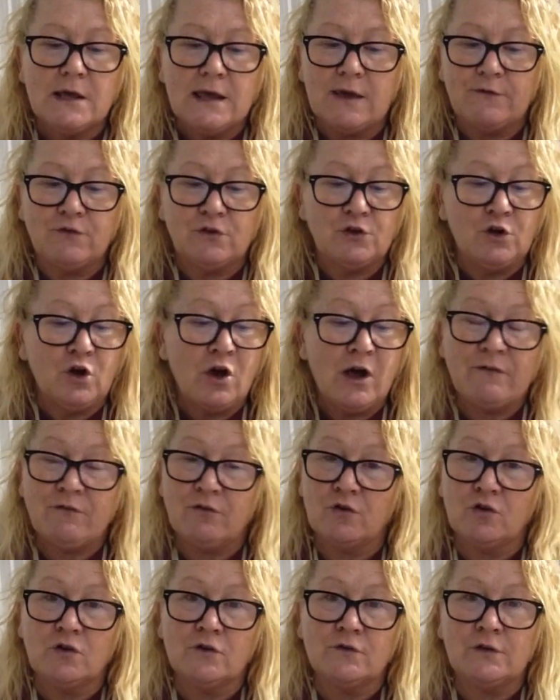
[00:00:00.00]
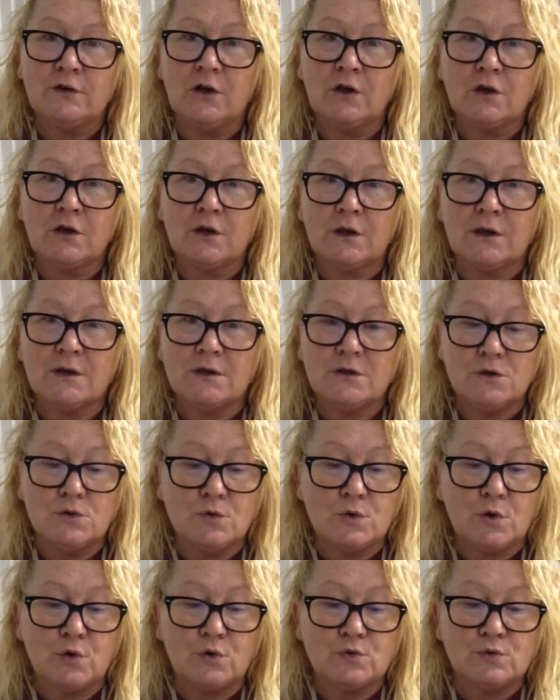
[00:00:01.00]
If you don't have an overlocker, you
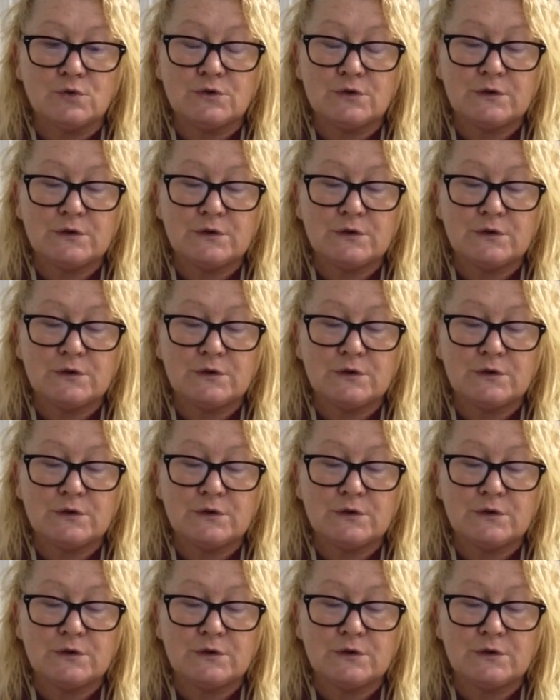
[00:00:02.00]
could